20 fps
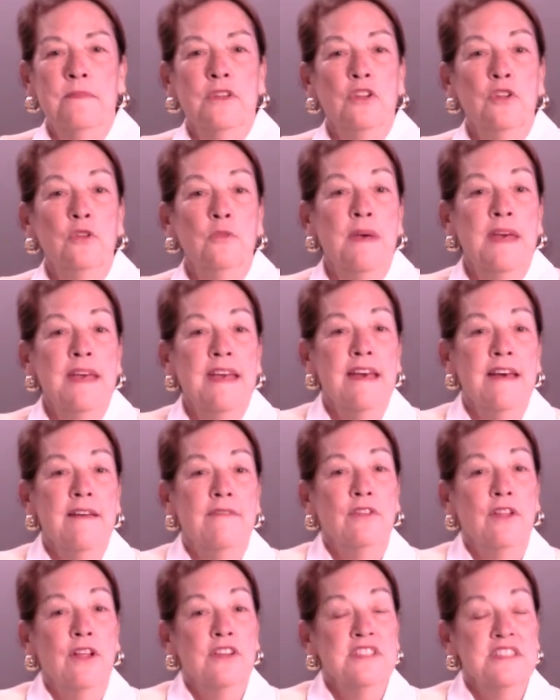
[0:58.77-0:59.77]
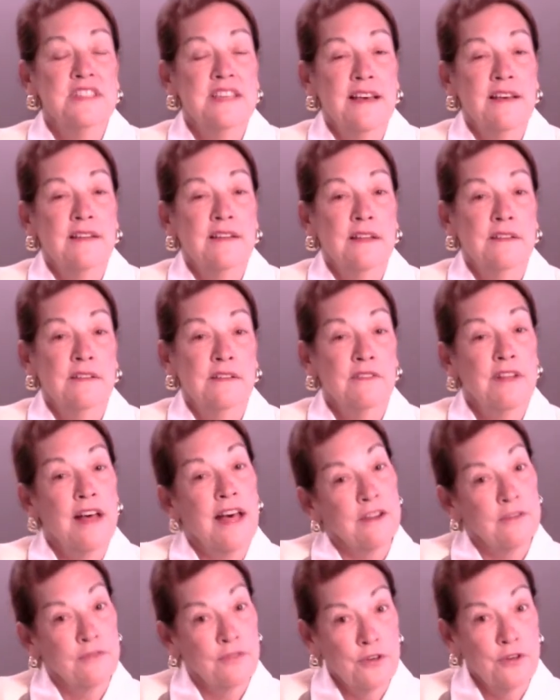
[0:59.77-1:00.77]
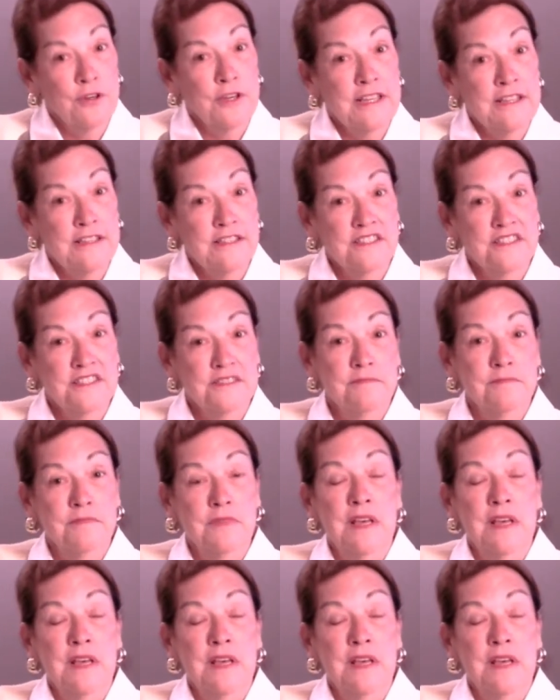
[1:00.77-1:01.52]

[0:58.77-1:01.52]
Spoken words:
you may have lost out on a lot of earnings.